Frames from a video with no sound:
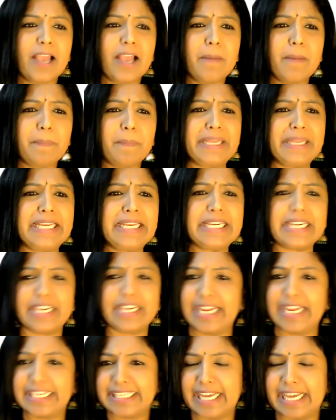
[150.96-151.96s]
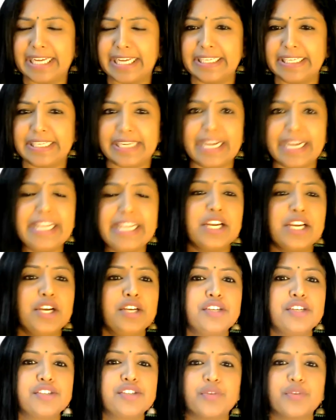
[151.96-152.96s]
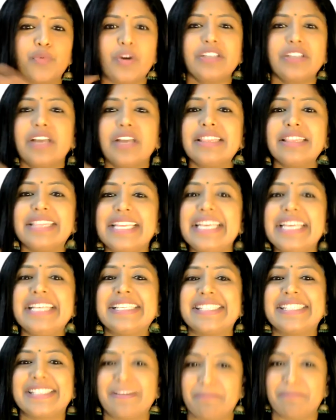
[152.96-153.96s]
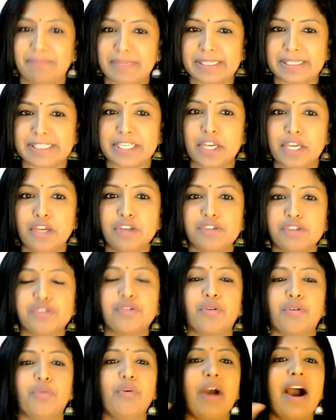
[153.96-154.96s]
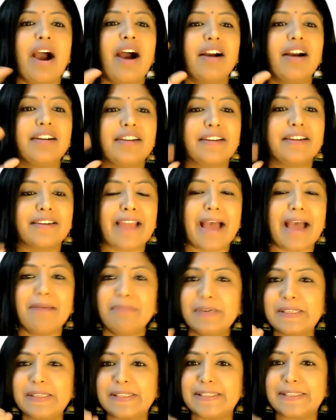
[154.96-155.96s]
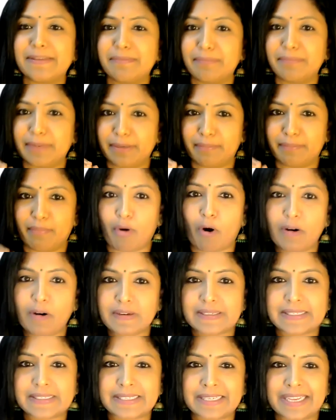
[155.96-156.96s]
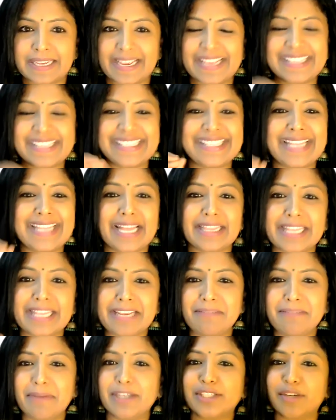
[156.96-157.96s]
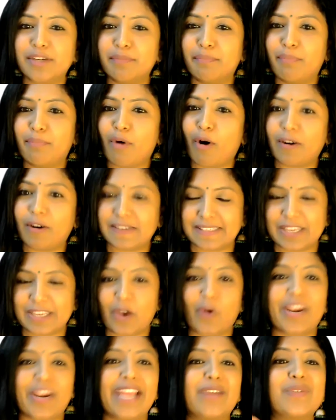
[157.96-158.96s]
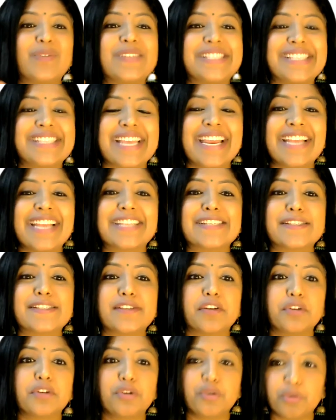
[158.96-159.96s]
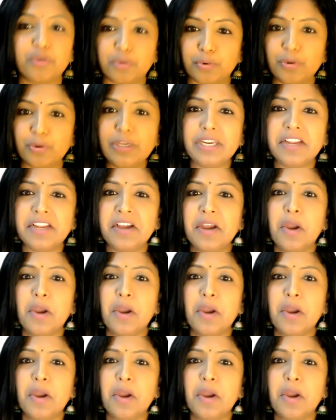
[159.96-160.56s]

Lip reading: a pink rectangle, right? So what are these symbols? So our grammar symbol box is nothing but a box, or I could say it is a tool